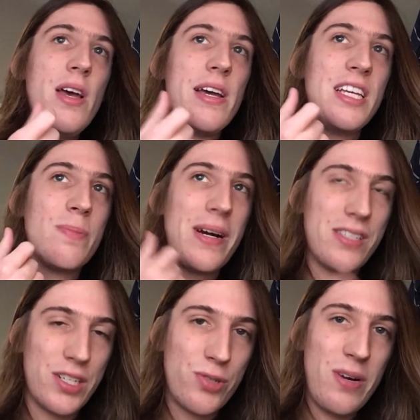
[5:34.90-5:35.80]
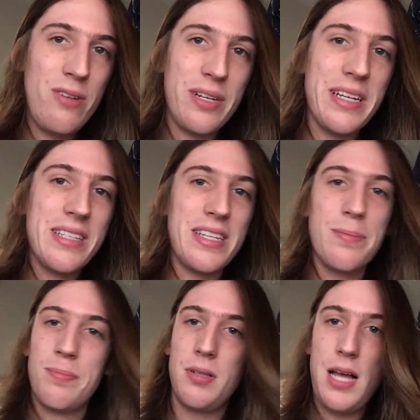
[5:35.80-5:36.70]
His bisexuality is
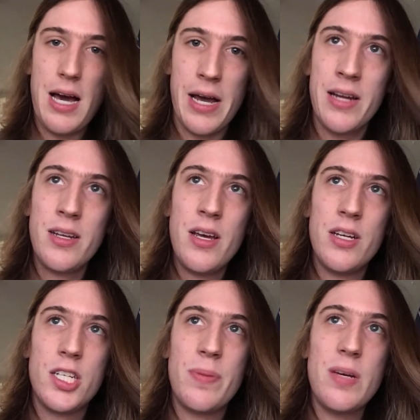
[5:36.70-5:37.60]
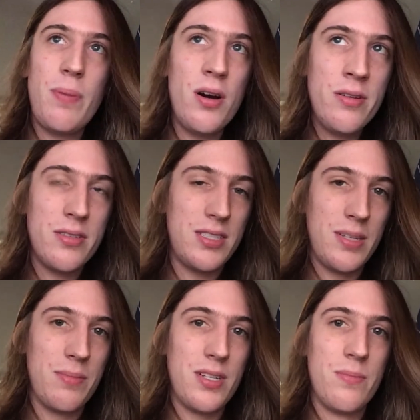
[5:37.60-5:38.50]
implied to be a part of these
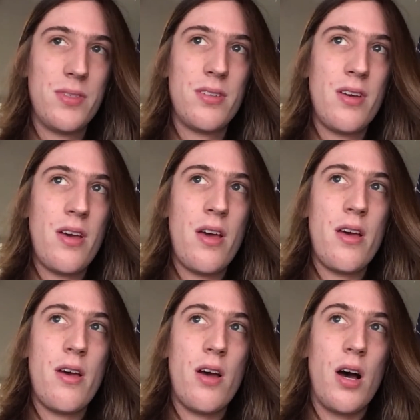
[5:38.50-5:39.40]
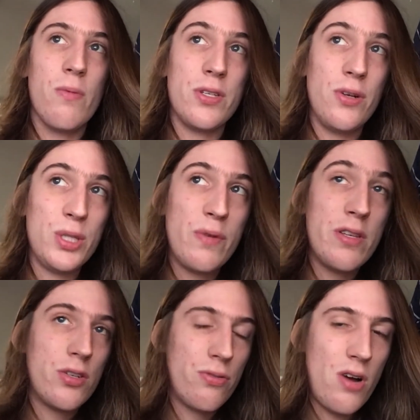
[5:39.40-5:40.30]
symptoms, a result of
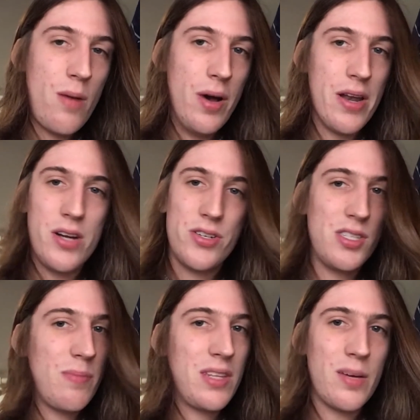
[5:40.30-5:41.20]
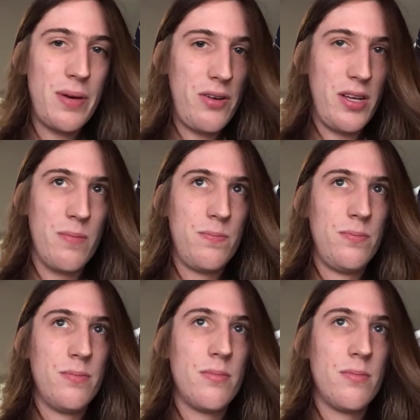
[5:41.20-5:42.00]
his trauma, not just something about him.